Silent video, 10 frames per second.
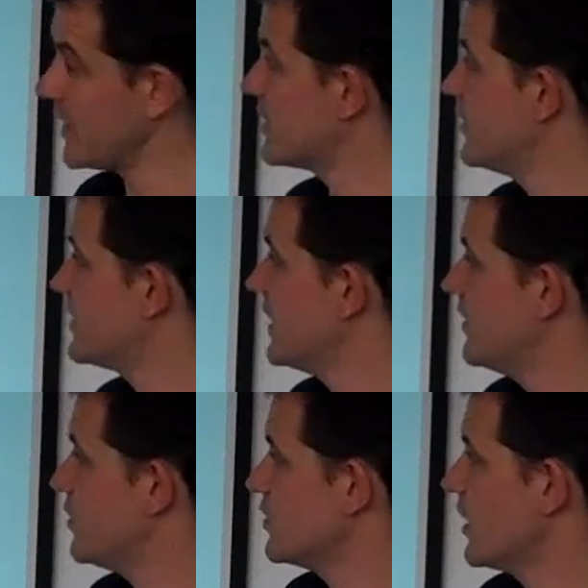Low activity
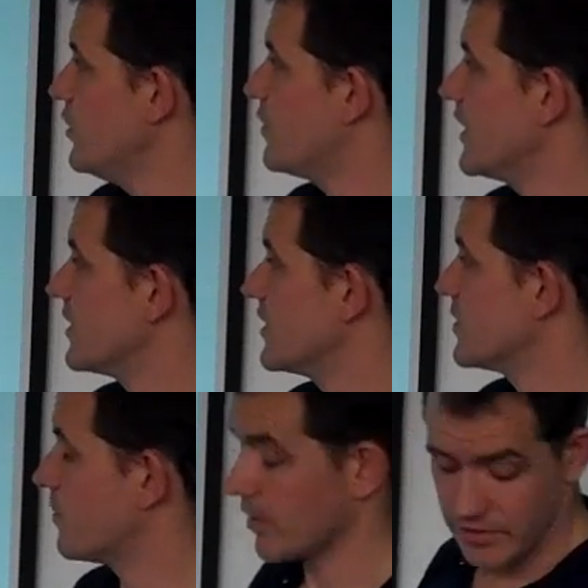levels, hopefully that
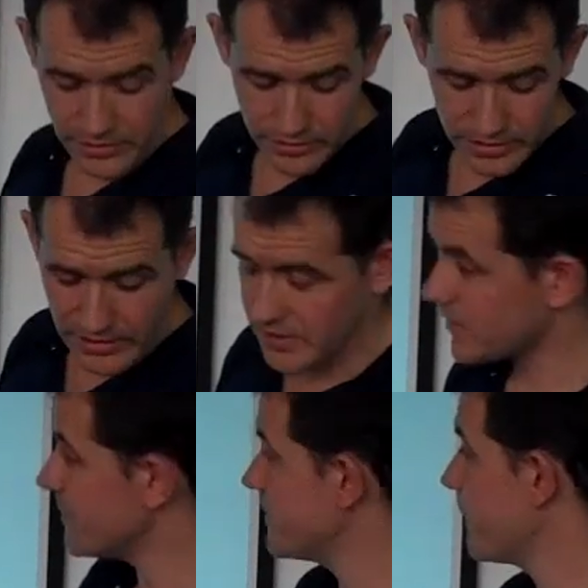doesn't apply to you
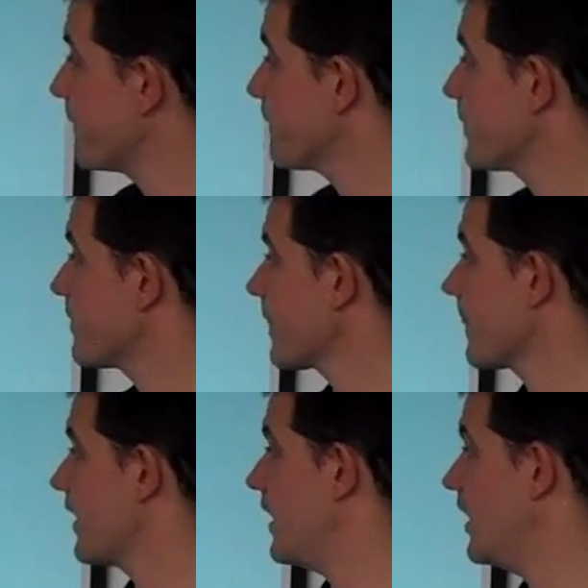guys,
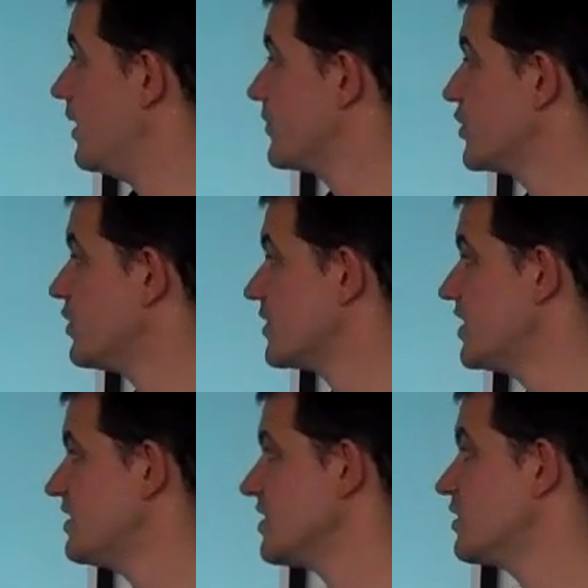um,
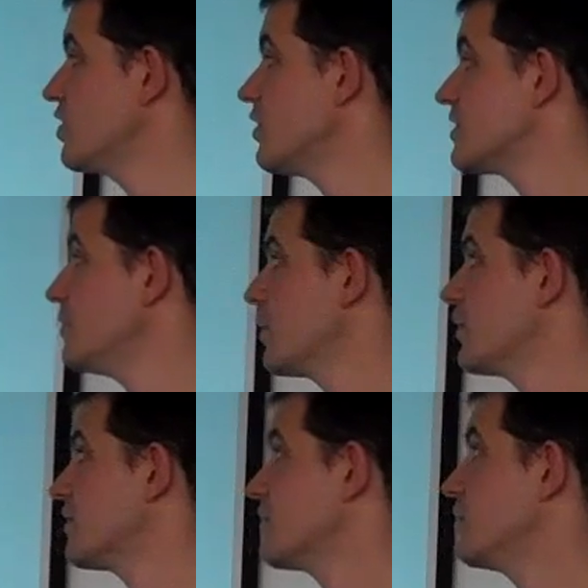toxin, so toxin
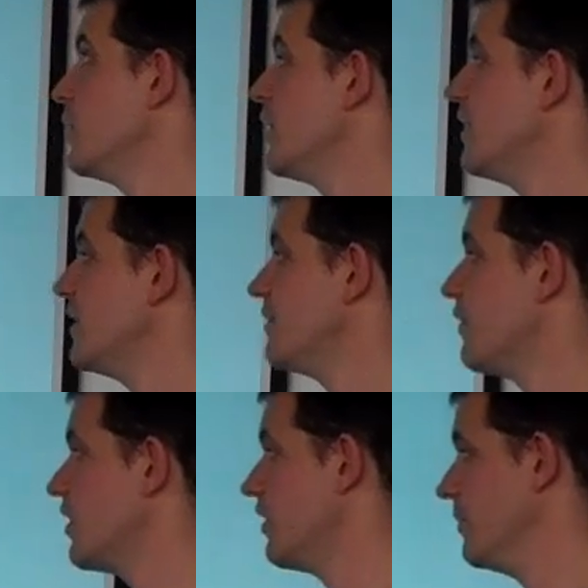within
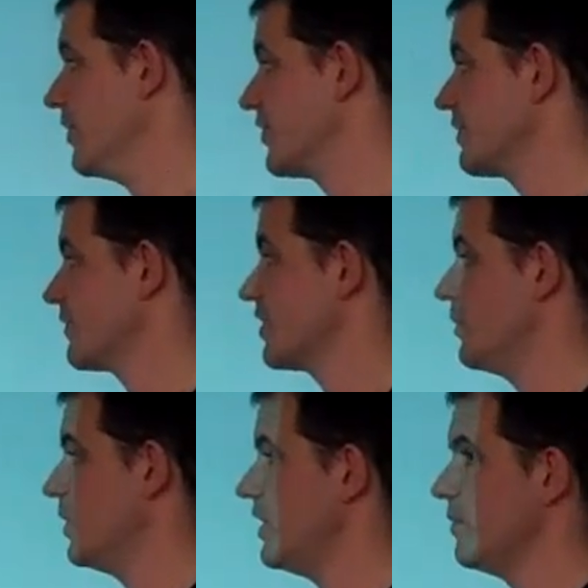the environment.
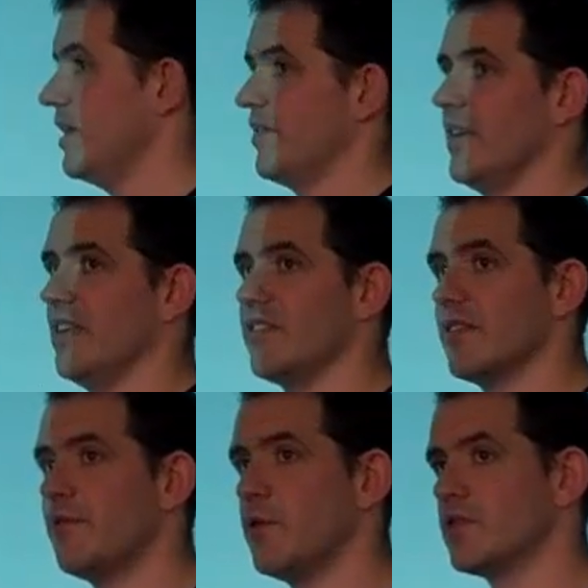So we live in
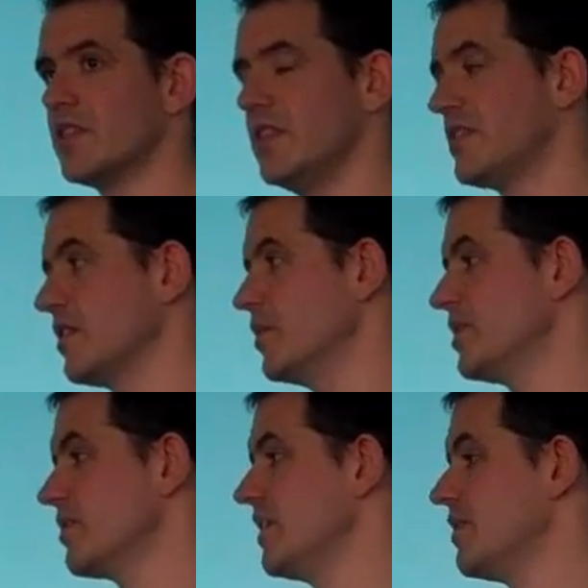London, unfortunately, so
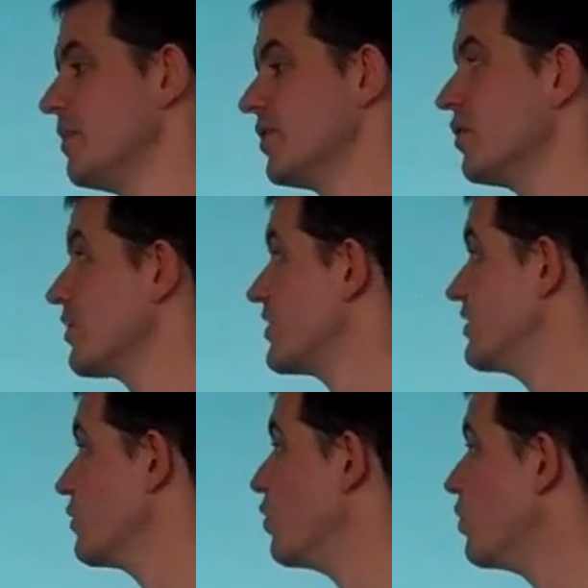we're surrounded by
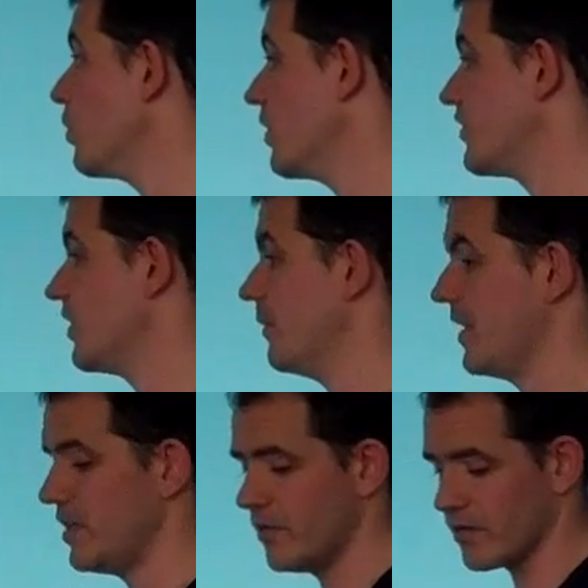toxins all the
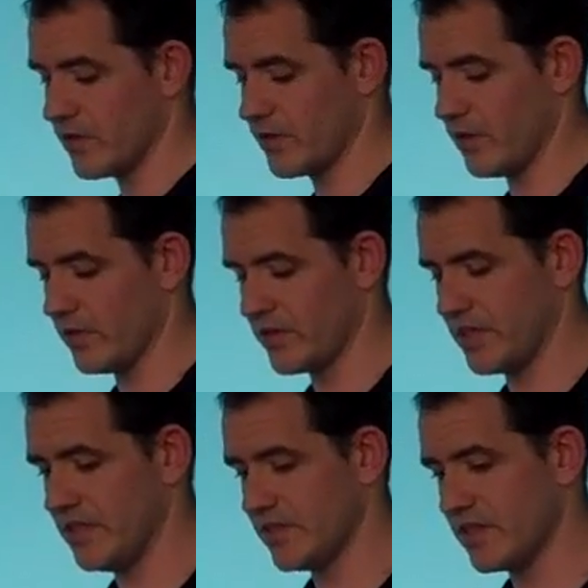time. Then you've got
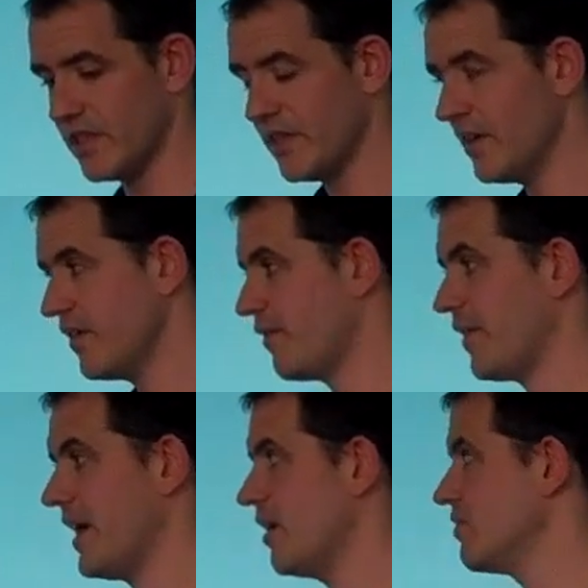toxins
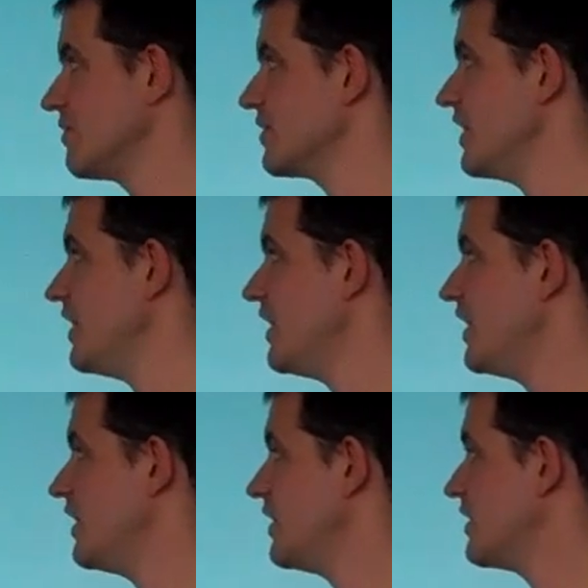found
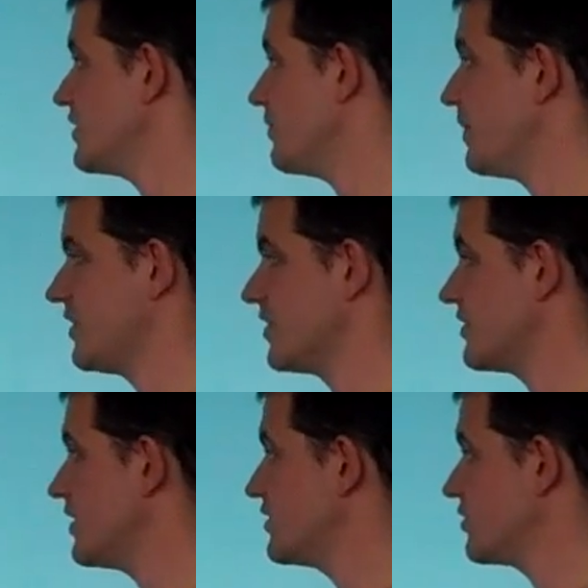in the
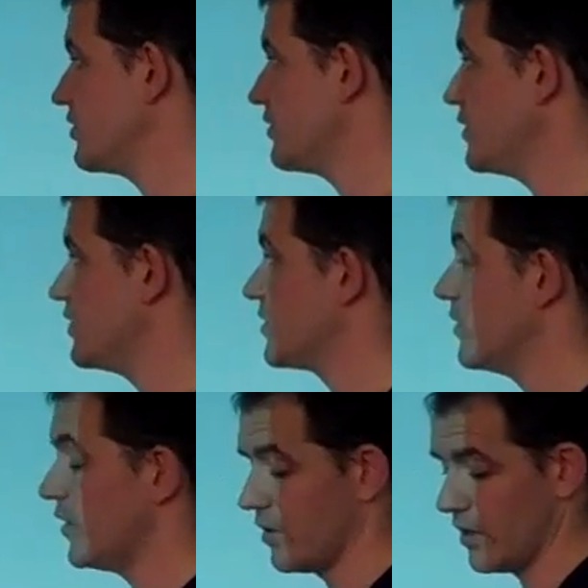pesticides on your food.
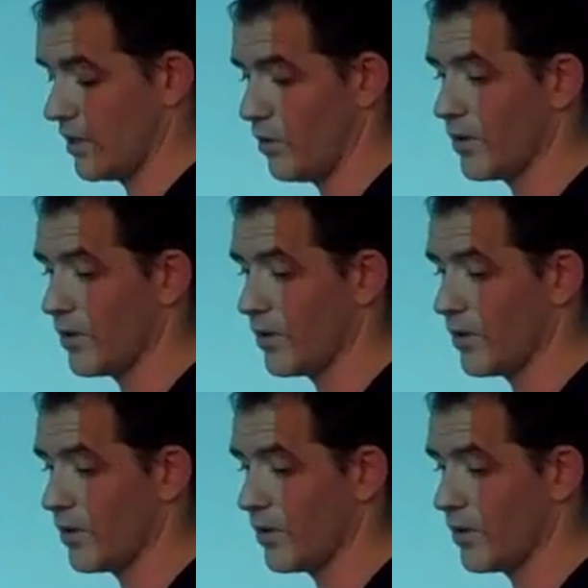So if you can